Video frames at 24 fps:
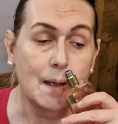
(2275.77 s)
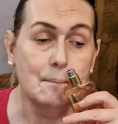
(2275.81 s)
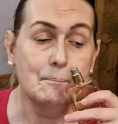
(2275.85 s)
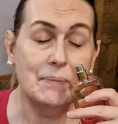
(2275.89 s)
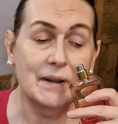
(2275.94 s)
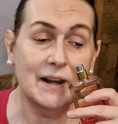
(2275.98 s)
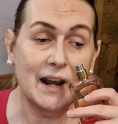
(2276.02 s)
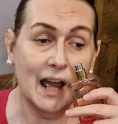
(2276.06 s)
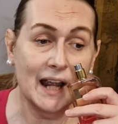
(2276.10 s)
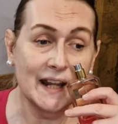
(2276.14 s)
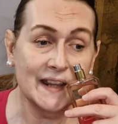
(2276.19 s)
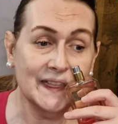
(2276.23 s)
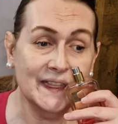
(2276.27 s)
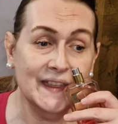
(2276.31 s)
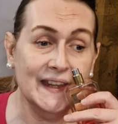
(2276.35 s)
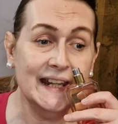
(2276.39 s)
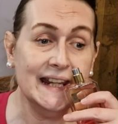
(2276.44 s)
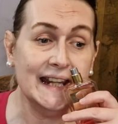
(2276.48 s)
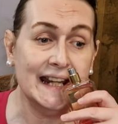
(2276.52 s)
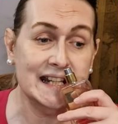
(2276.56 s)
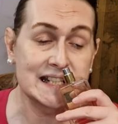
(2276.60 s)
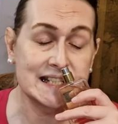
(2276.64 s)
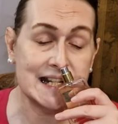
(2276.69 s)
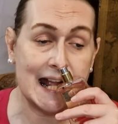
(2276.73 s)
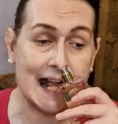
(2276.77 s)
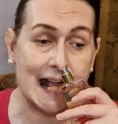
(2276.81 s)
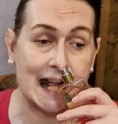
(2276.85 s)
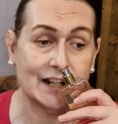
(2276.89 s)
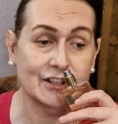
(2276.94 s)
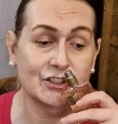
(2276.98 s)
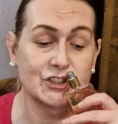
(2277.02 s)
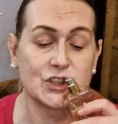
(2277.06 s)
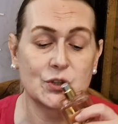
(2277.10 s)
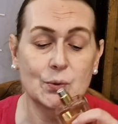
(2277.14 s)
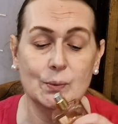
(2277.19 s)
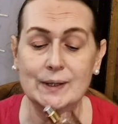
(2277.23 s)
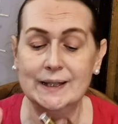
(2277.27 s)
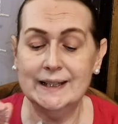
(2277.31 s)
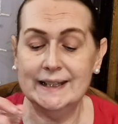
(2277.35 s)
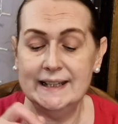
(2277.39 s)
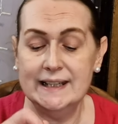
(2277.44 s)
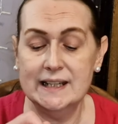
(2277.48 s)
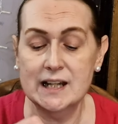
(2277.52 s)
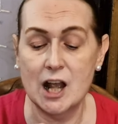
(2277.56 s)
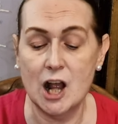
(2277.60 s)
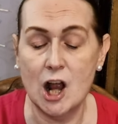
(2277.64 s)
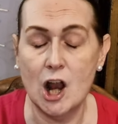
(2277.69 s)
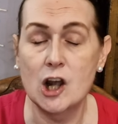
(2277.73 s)
but I think it's
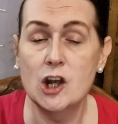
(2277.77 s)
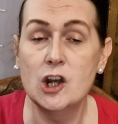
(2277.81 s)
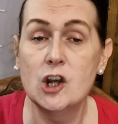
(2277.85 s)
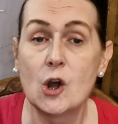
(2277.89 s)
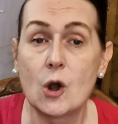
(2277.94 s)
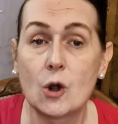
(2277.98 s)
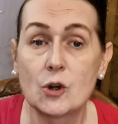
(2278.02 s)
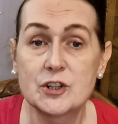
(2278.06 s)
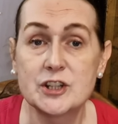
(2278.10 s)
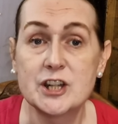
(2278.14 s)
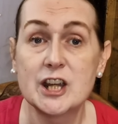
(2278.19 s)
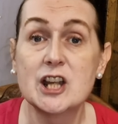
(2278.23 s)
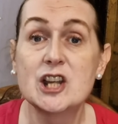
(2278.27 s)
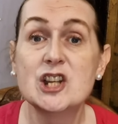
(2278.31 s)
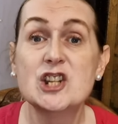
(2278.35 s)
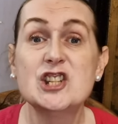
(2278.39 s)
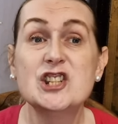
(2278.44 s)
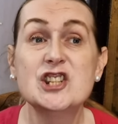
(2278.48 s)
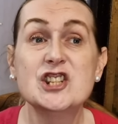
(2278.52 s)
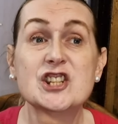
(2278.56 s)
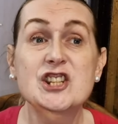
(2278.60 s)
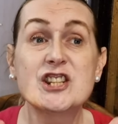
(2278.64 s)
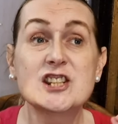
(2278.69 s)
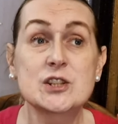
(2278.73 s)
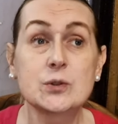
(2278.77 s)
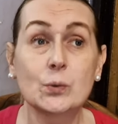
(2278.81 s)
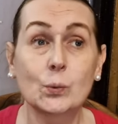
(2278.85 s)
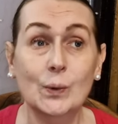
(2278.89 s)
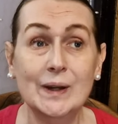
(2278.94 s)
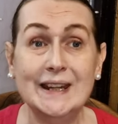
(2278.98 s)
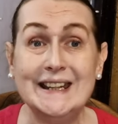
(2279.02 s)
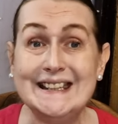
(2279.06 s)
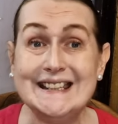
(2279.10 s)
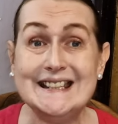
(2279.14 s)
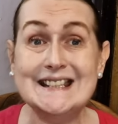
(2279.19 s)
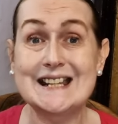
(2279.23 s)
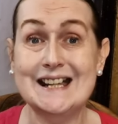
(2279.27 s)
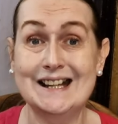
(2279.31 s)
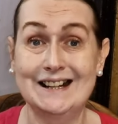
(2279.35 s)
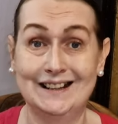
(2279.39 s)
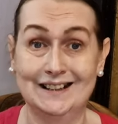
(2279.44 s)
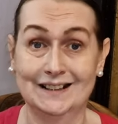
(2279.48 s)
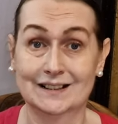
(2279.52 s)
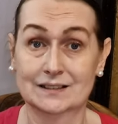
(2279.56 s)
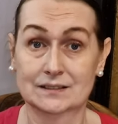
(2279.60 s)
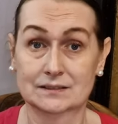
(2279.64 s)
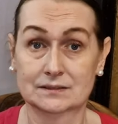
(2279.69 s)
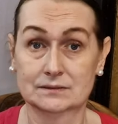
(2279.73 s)
actually a lot sweeter.